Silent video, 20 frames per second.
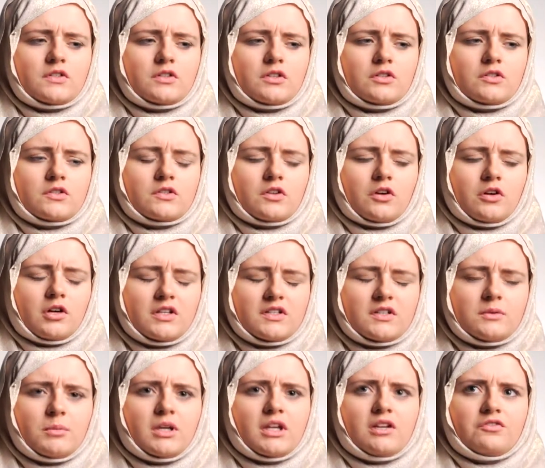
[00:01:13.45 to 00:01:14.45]
and I'd started
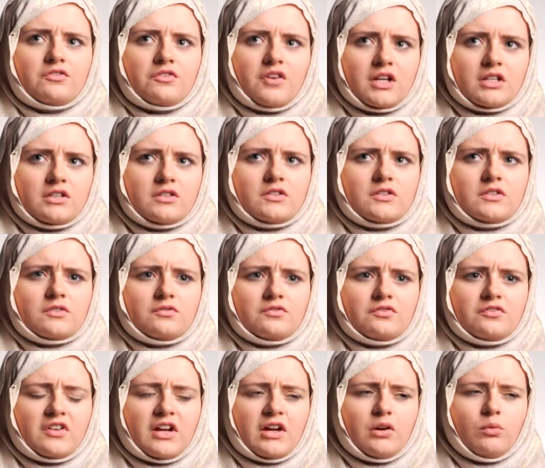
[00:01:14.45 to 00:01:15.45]
to make friends and
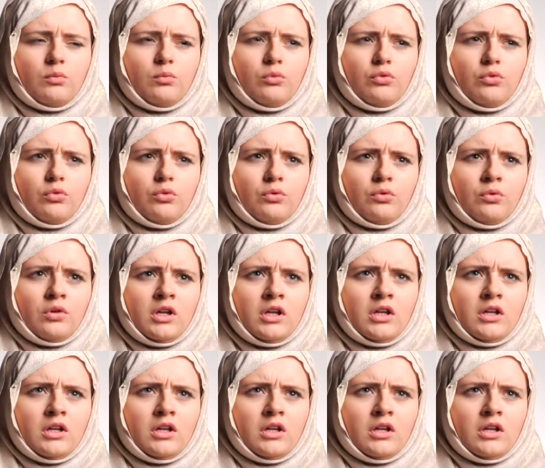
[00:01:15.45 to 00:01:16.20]
felt more